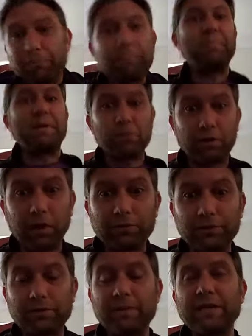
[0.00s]
people
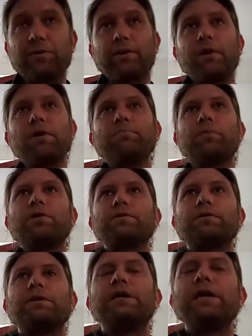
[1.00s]
close to me who I know
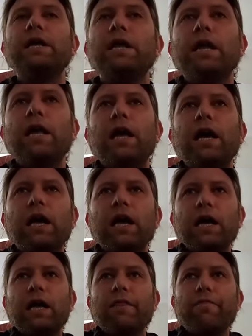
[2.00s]
personally,
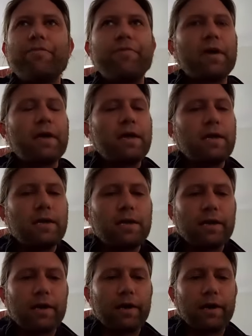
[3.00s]

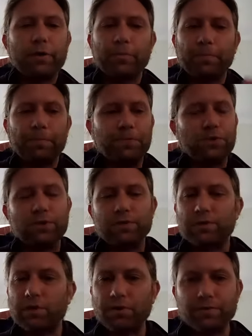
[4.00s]
they
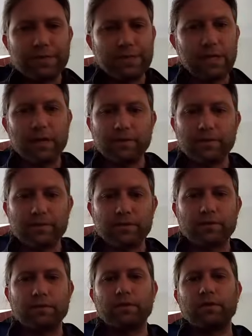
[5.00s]
just don't see it.
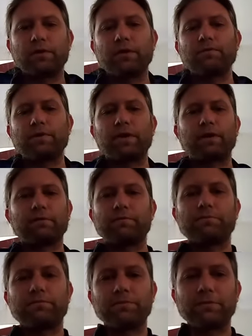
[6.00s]
And I
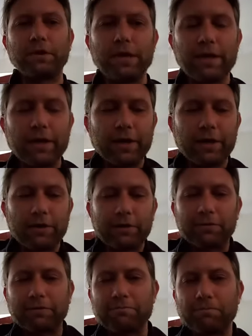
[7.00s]

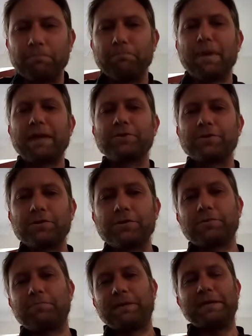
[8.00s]
mentioned
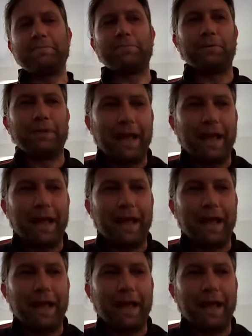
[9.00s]
to people